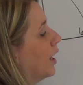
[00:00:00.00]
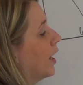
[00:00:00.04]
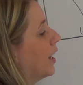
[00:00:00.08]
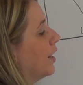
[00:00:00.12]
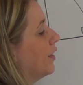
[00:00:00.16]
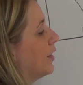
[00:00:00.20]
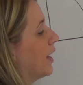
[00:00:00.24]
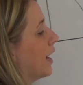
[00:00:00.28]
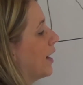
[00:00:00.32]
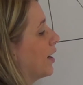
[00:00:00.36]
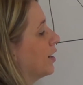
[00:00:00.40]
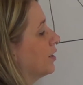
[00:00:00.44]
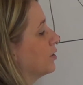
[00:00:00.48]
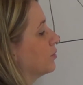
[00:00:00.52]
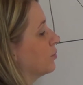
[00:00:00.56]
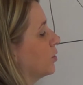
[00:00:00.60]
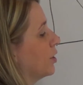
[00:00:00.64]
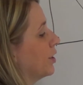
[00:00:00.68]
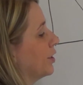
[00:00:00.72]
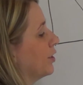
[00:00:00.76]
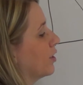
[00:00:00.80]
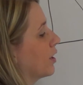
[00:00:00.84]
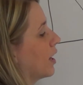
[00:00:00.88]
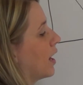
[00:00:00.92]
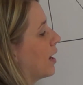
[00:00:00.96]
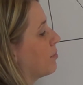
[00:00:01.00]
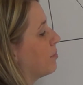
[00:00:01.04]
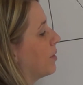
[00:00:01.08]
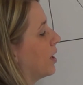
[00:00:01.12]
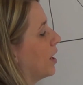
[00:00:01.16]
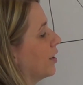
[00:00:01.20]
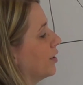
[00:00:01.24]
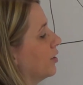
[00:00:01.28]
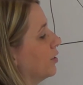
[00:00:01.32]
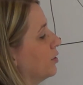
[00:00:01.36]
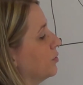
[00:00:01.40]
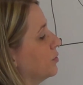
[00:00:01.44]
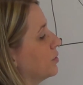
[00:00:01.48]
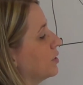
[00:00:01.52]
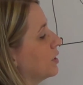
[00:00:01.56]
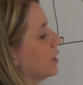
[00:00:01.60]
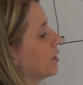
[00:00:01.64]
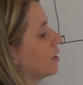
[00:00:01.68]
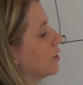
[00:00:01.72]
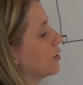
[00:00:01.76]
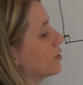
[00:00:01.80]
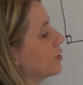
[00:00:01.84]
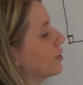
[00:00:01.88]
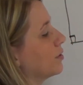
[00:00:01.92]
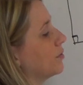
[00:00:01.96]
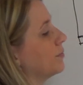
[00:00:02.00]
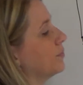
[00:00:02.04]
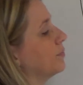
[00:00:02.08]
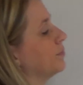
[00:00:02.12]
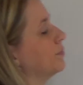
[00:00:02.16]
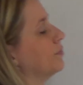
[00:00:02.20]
And that is what your hypotenuse is.